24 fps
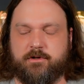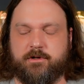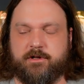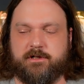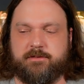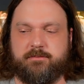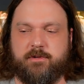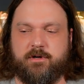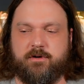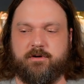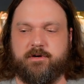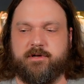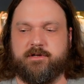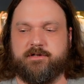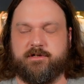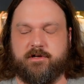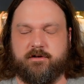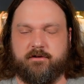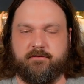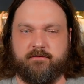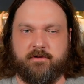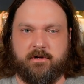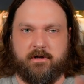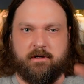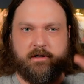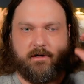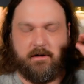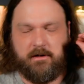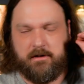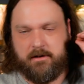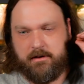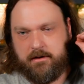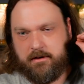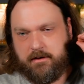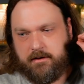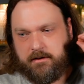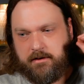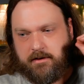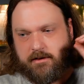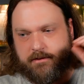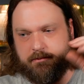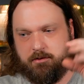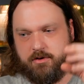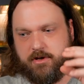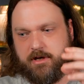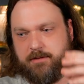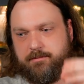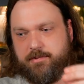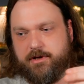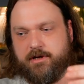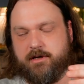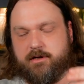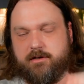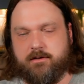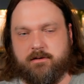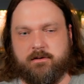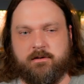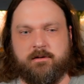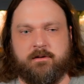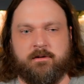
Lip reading: experience of smoky peat,